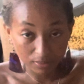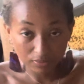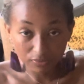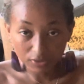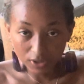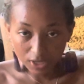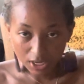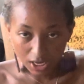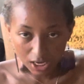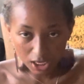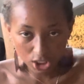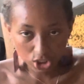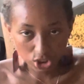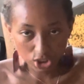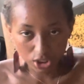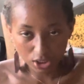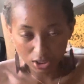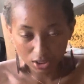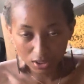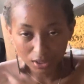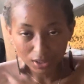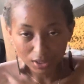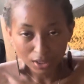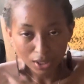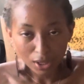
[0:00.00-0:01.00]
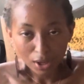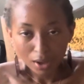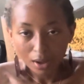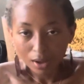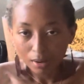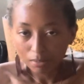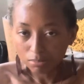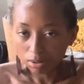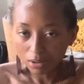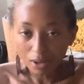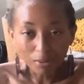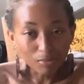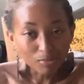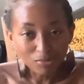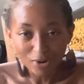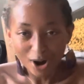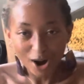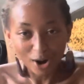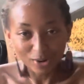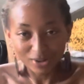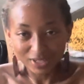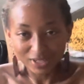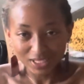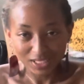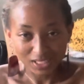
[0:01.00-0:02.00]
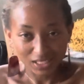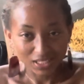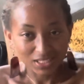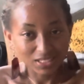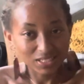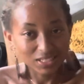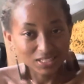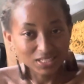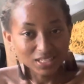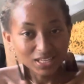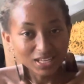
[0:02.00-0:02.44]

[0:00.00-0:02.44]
focaccia, plum brownies,